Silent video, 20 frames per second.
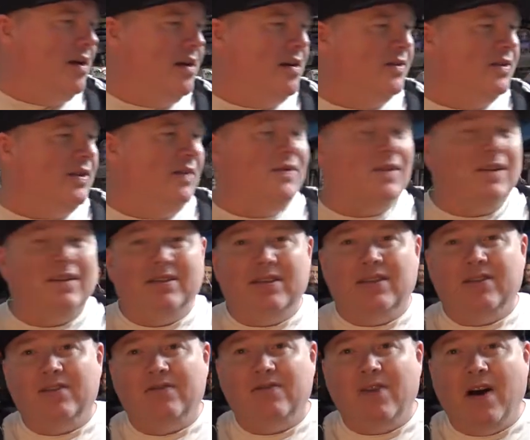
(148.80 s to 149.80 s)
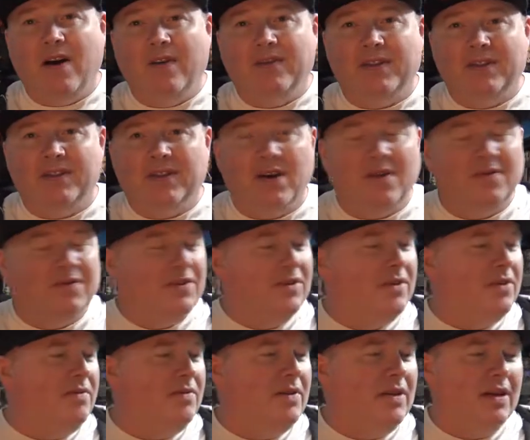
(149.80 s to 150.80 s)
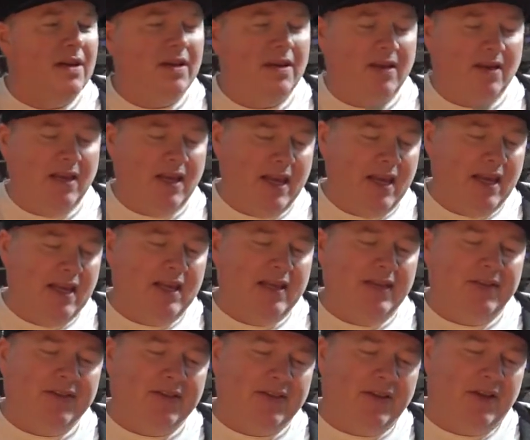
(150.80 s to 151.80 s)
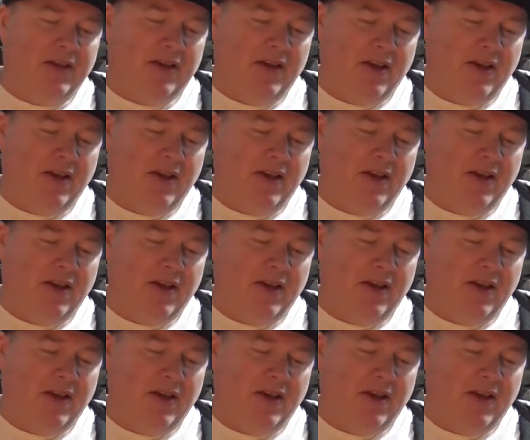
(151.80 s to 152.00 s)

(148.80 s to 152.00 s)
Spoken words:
Something that just arrived this afternoon is,